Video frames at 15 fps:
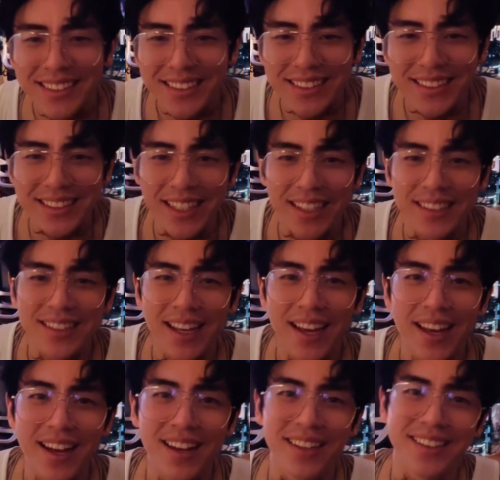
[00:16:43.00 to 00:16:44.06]

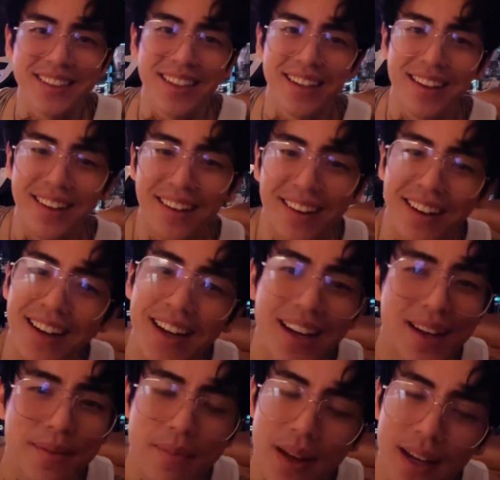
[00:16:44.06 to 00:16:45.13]
Sayang, sayang.
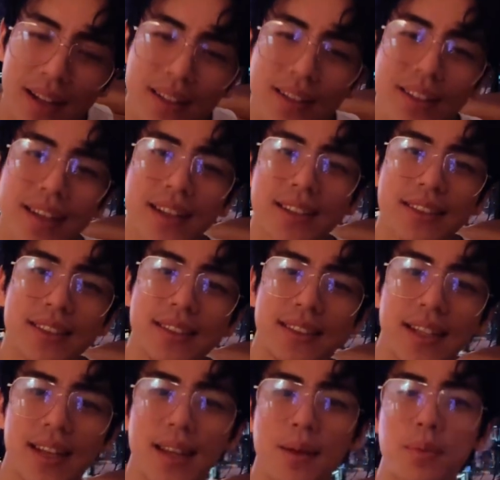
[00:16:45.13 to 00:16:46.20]
Man, I don't know how to
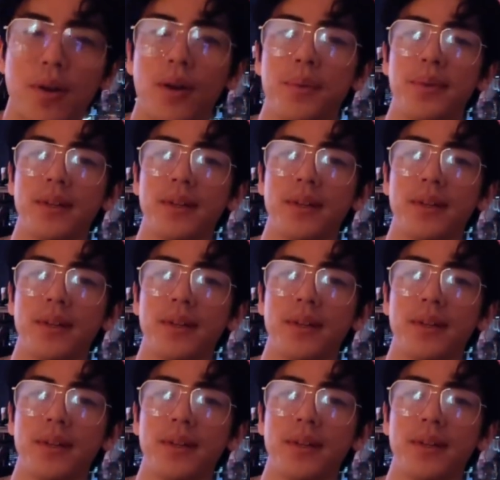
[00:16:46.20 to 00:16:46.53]
say that